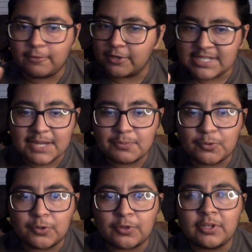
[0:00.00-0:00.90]
For
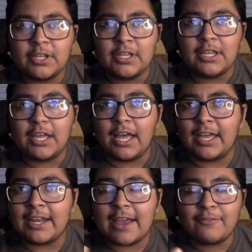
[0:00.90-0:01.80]
example,
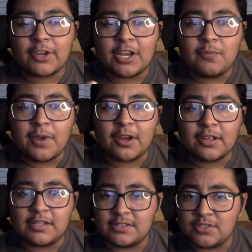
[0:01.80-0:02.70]
an African
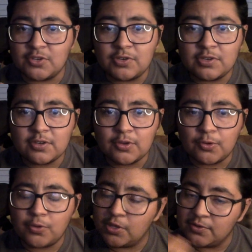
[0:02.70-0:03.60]
American student
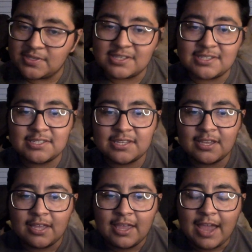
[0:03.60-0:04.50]
who uses
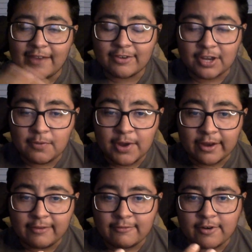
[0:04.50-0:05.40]
African
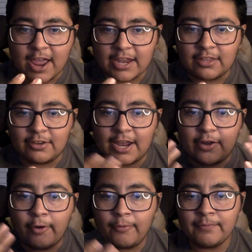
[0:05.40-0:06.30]
American vernacular at
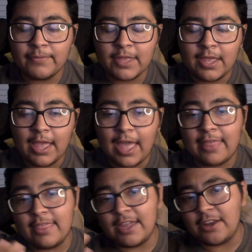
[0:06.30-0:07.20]
home
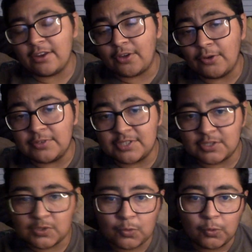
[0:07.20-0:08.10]
and then goes
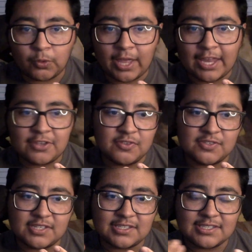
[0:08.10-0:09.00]
to school and
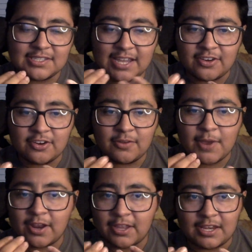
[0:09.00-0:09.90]
uses standard
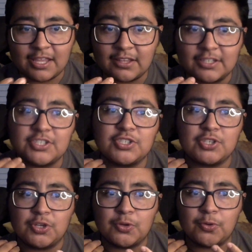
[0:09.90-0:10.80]
American English
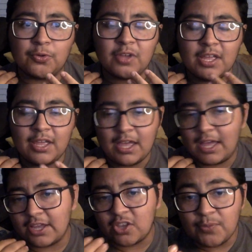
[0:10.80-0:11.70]
to
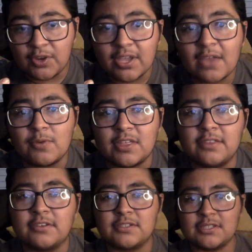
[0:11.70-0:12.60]
communicate with
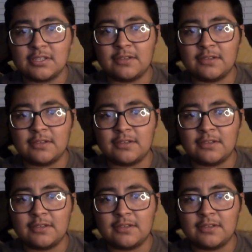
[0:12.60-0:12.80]
others.